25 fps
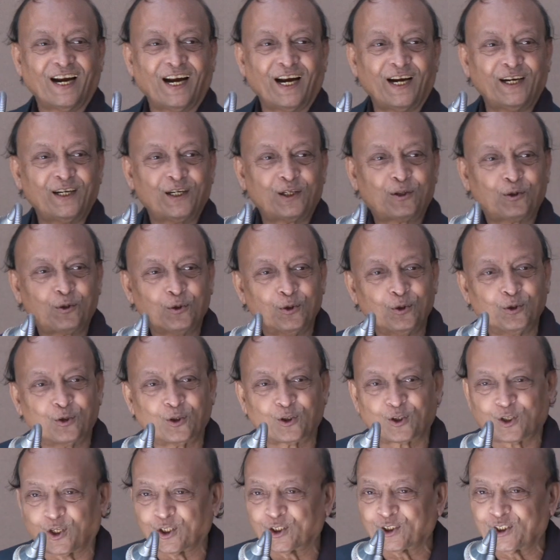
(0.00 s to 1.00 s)
and
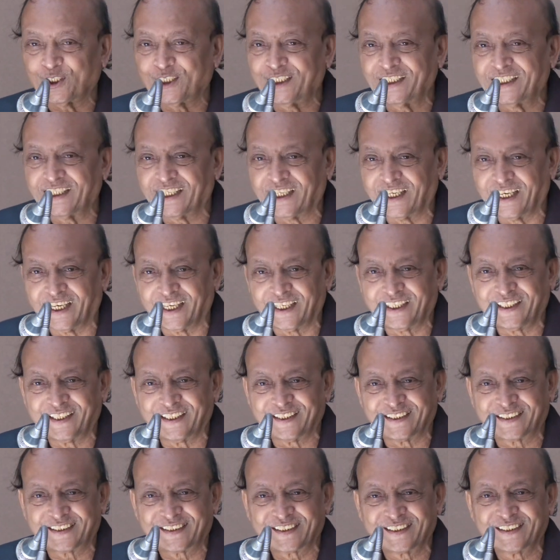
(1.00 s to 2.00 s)
2 cross-cutting
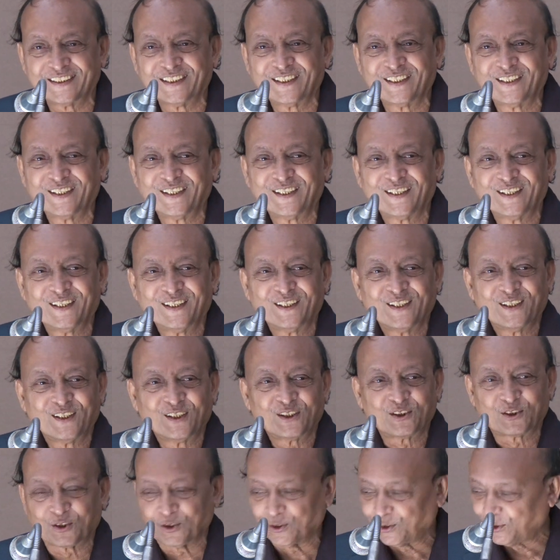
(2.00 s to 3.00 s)
areas.
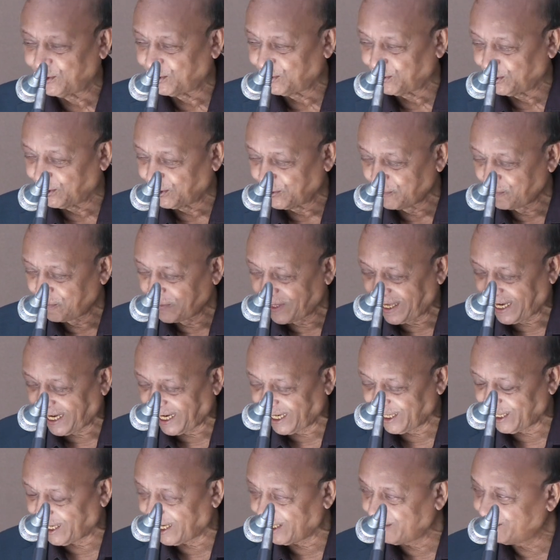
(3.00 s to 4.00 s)
So
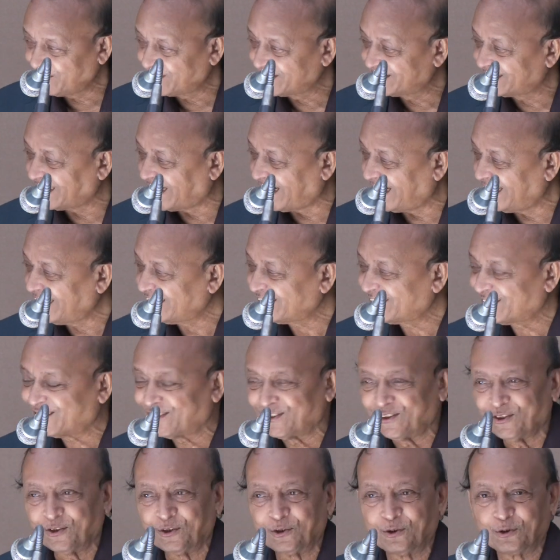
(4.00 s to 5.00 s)
I was asked
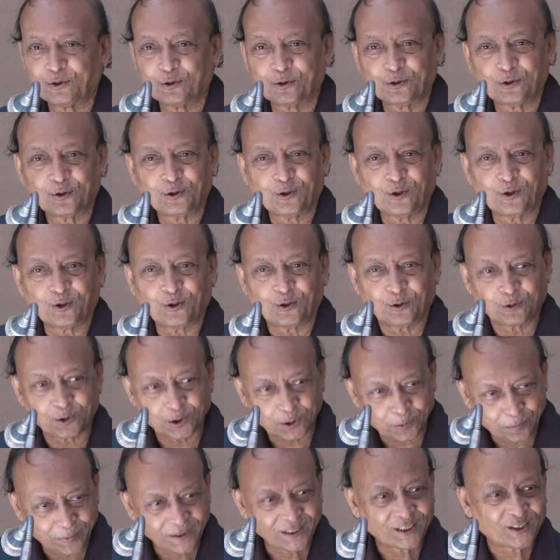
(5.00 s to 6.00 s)
to
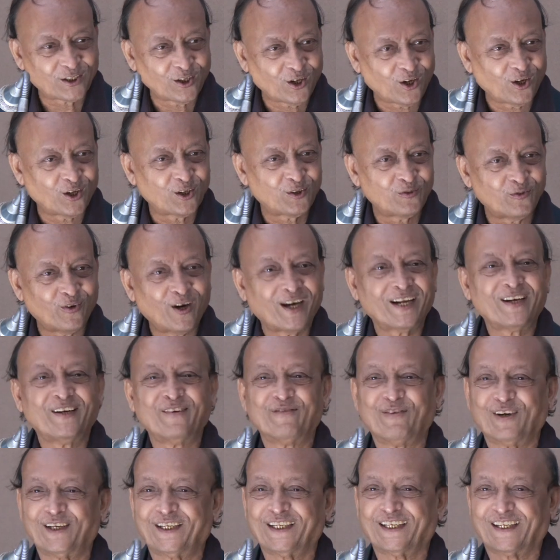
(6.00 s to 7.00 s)
speak on one
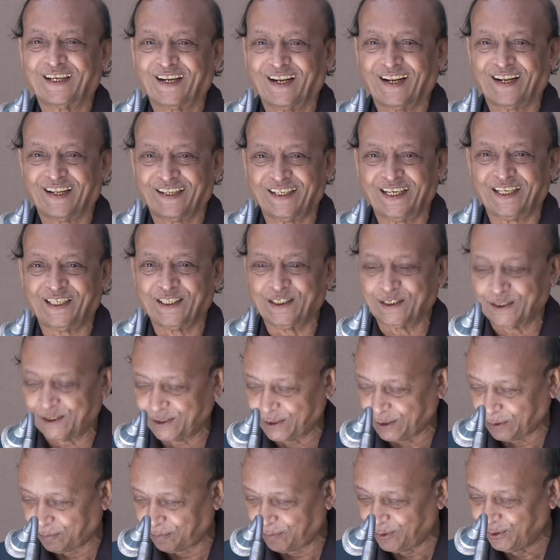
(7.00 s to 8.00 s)
vertical, that is
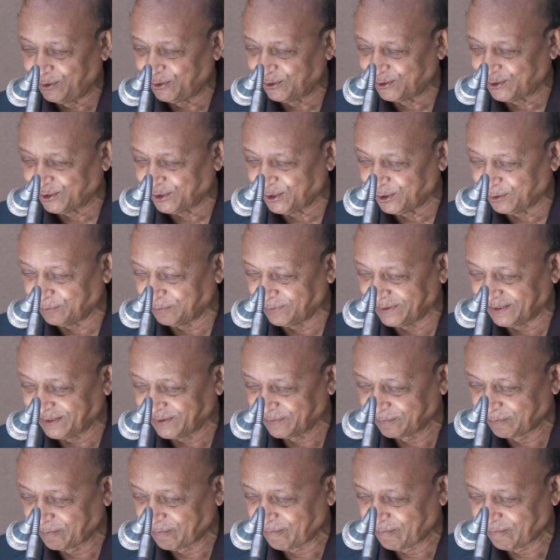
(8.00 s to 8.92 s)
blue economy,